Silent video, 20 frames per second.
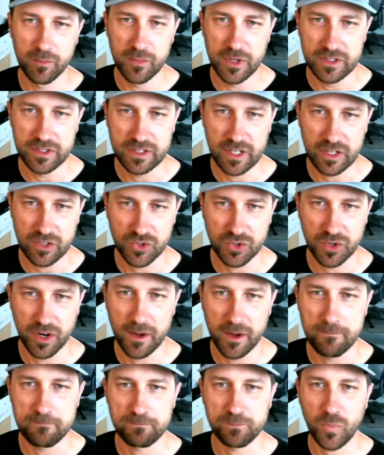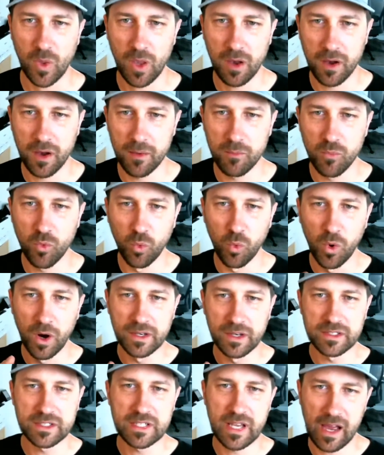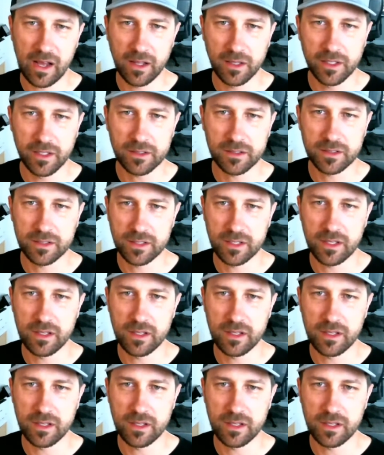etc. One talent,